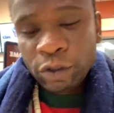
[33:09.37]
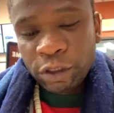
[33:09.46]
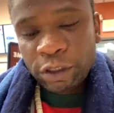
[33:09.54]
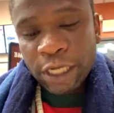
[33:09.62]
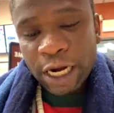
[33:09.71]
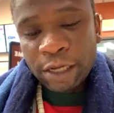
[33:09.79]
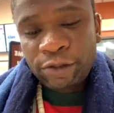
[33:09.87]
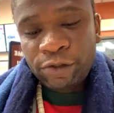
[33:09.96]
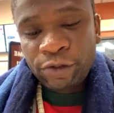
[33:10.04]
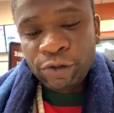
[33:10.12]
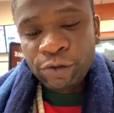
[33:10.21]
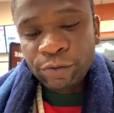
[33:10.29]
Shout out
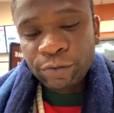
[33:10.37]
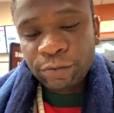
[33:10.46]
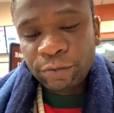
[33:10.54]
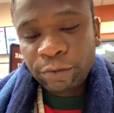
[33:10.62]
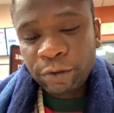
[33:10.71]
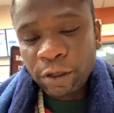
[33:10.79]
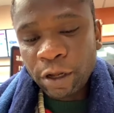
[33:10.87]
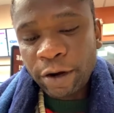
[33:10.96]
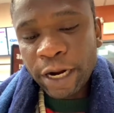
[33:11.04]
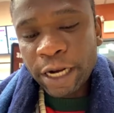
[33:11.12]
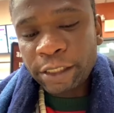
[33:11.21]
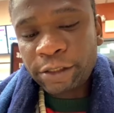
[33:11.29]
to you,
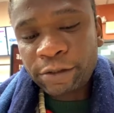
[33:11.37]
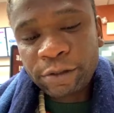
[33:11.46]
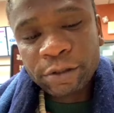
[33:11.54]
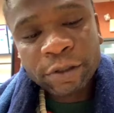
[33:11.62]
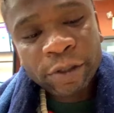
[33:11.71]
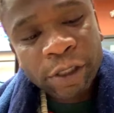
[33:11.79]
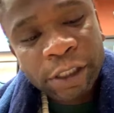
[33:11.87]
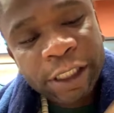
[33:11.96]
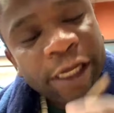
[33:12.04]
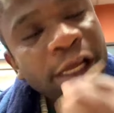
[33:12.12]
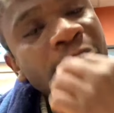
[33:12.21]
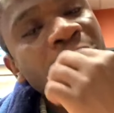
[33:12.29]
Laurent. Don't take.